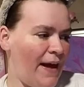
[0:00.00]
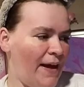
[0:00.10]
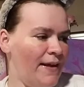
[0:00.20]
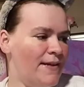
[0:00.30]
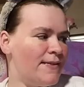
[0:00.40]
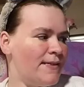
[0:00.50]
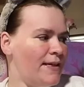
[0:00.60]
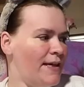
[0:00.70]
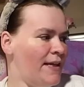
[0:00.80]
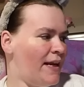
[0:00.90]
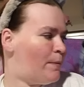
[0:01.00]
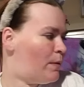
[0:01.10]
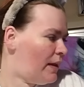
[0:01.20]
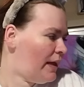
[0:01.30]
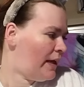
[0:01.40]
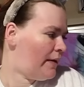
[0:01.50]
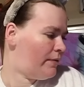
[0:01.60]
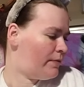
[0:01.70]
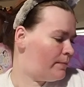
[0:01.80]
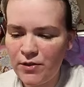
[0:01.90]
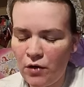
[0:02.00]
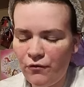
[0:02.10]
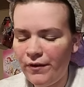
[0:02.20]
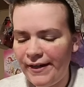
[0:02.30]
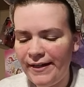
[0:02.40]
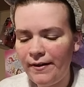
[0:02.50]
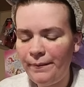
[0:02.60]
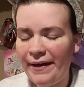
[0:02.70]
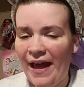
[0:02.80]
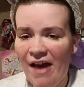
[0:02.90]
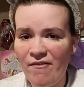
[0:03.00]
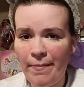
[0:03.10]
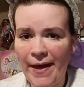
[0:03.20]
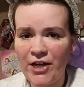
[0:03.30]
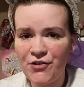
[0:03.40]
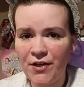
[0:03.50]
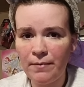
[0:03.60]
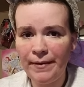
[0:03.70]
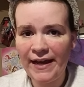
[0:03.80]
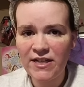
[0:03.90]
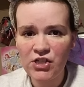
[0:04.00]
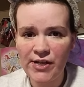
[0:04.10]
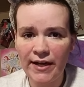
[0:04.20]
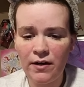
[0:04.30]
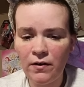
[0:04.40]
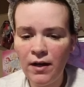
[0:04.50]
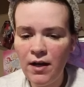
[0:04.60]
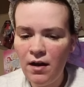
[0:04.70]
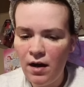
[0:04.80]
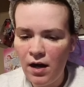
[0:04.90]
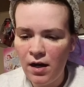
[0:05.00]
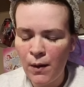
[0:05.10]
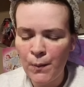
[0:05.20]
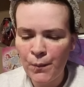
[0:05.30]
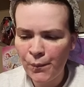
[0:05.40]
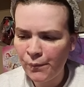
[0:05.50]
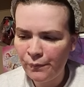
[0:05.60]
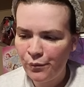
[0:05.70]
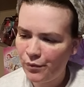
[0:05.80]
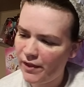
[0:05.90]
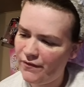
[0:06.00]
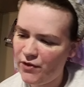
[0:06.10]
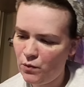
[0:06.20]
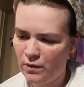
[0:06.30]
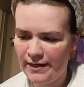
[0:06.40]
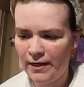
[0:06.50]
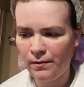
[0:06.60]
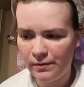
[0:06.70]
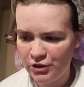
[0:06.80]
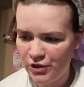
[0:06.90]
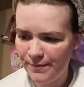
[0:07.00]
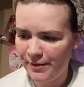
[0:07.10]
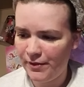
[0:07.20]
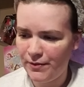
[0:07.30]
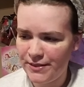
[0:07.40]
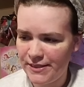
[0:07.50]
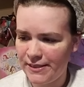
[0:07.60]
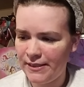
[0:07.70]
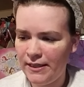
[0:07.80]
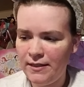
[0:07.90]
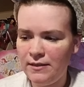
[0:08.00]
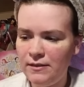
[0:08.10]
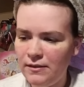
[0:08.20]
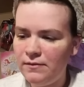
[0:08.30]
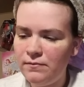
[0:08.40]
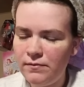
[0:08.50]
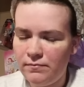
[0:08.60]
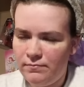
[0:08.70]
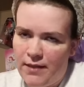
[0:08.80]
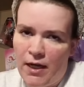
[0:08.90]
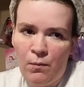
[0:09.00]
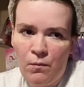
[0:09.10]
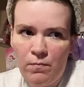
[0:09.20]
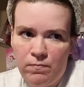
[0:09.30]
that is it, I believe. Don't forget, we have a Patreon page now. Um, if you want to help contribute to help